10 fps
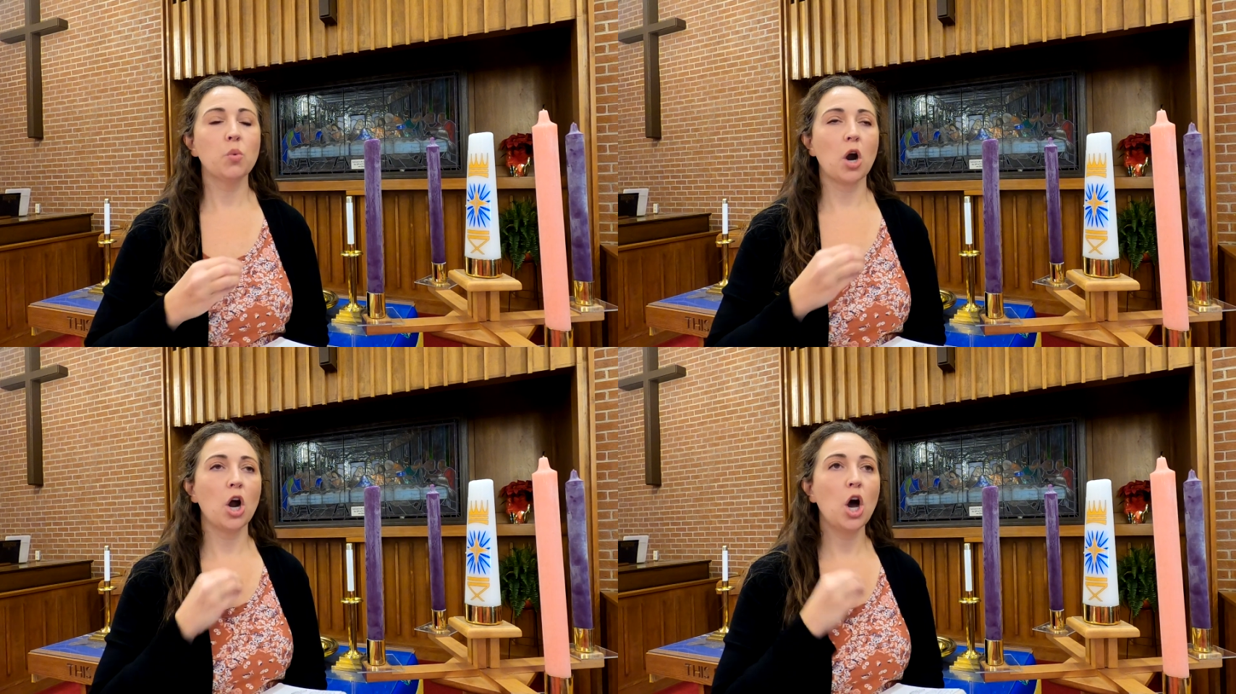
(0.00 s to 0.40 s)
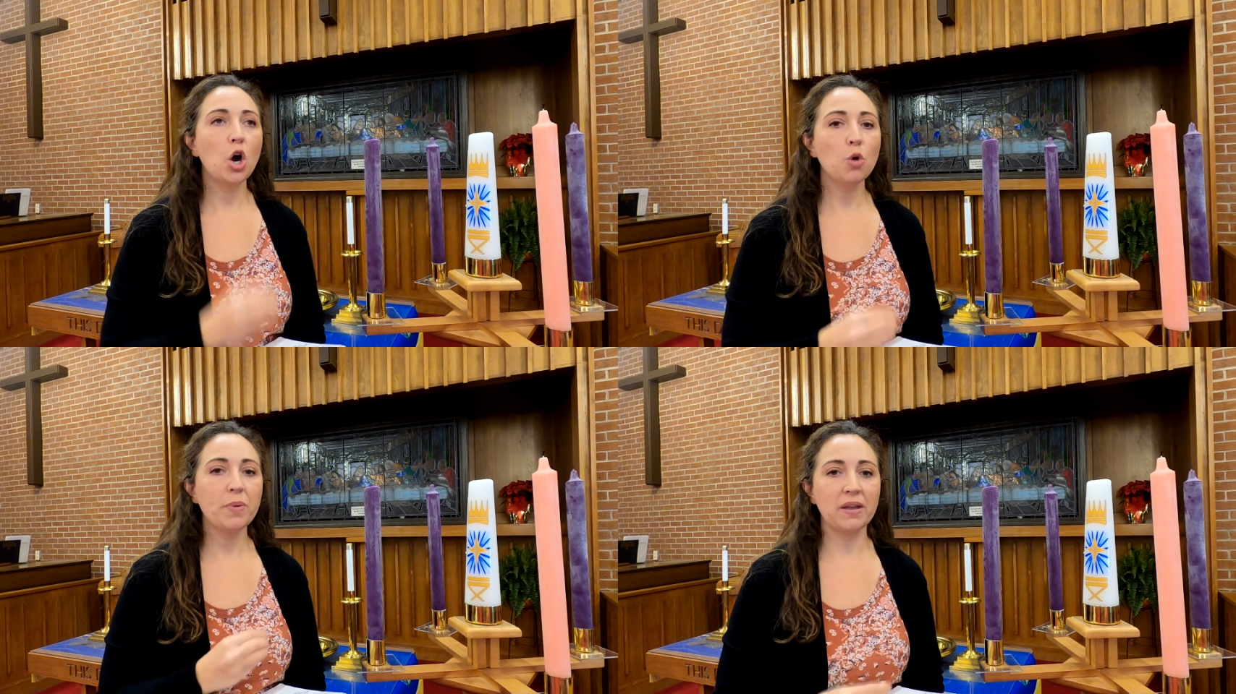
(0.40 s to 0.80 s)
you are
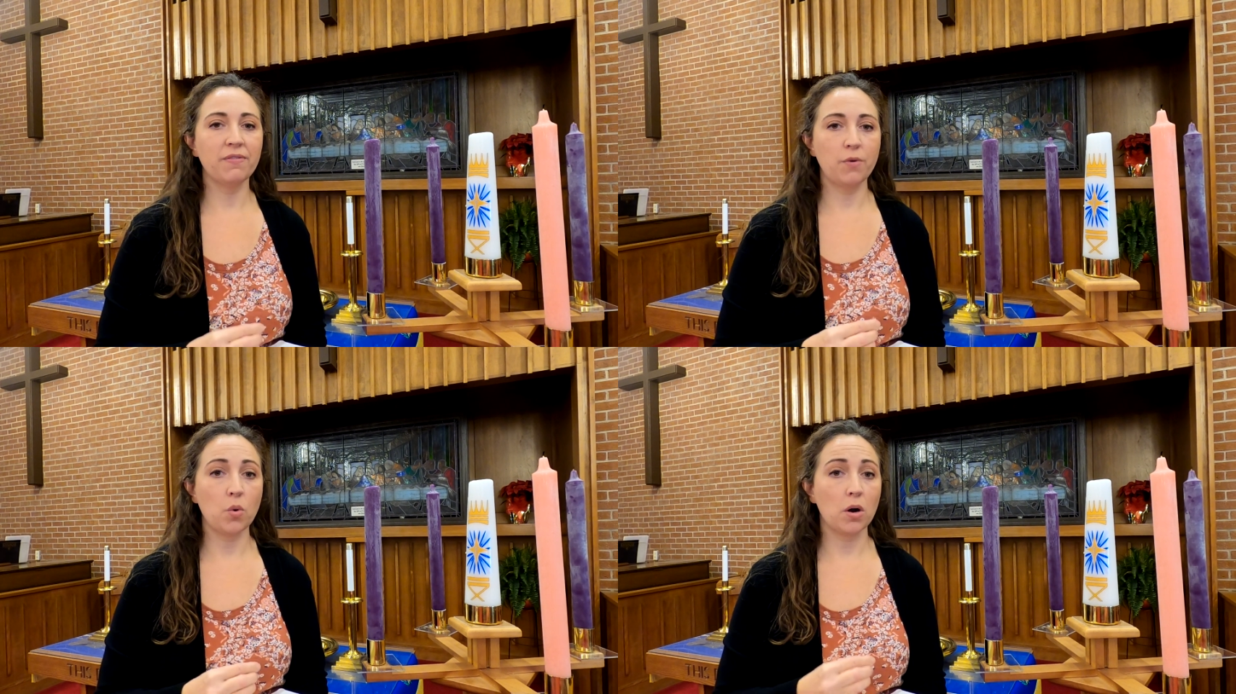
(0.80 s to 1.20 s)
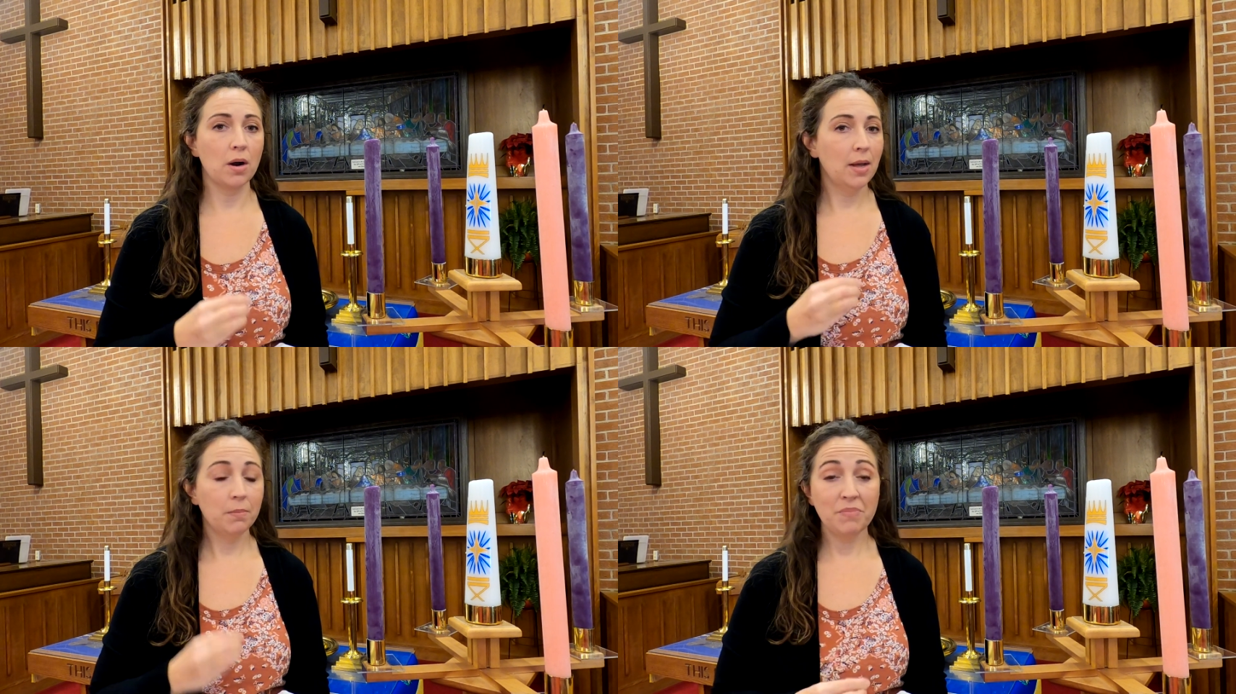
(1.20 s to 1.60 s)
hoping
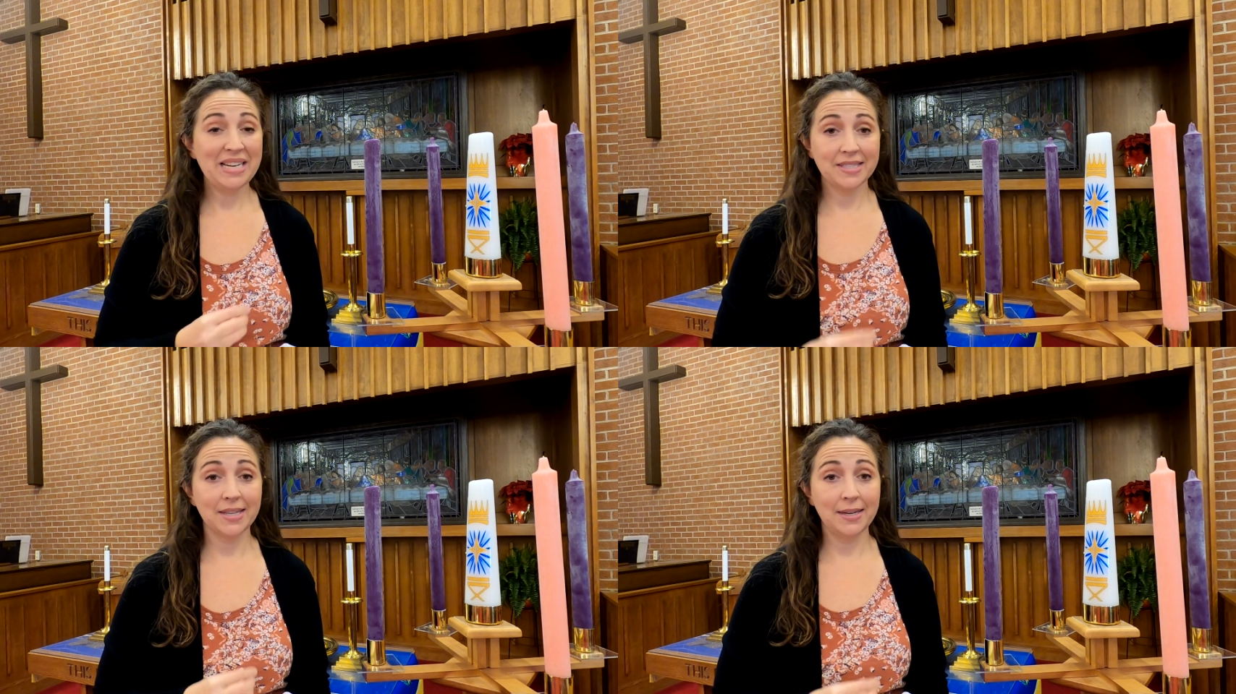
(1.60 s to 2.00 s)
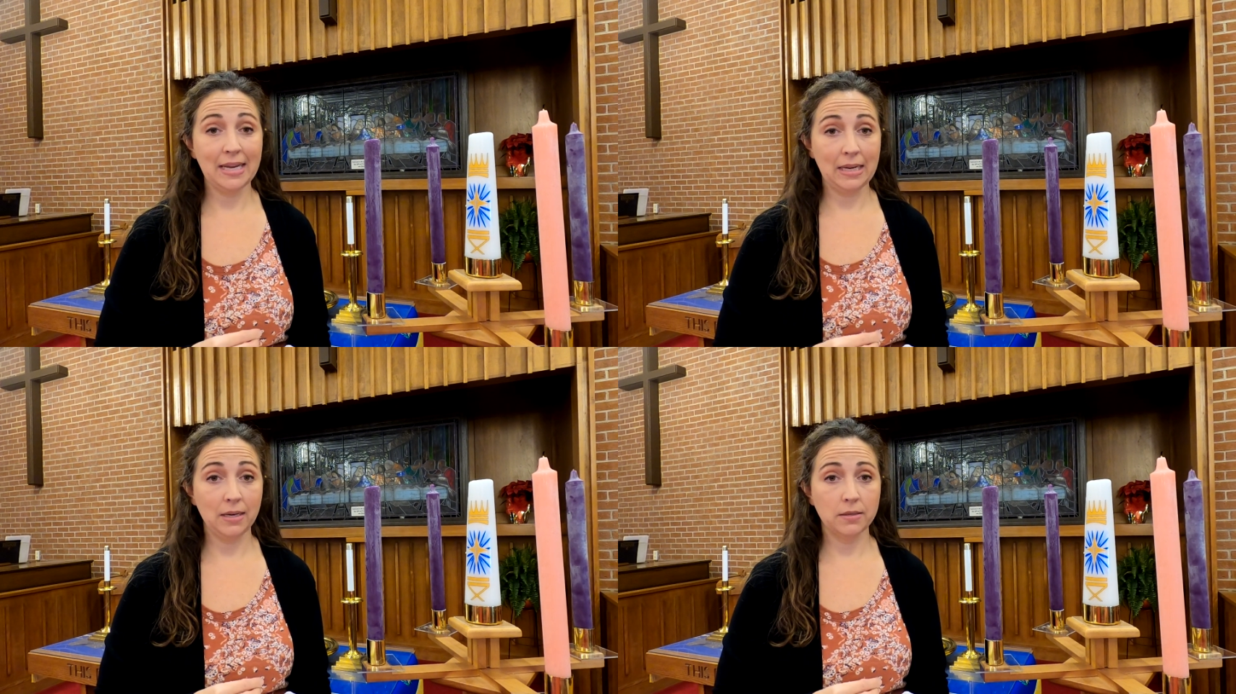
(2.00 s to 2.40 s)
for meets a
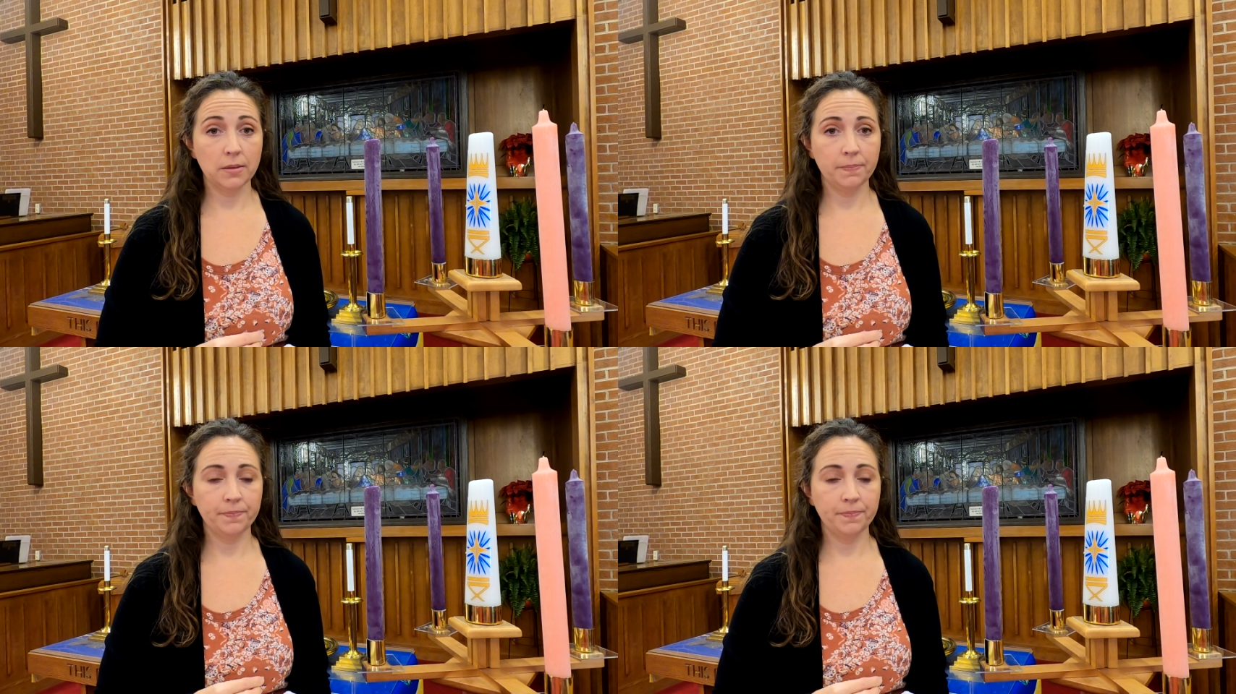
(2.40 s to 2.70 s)
need.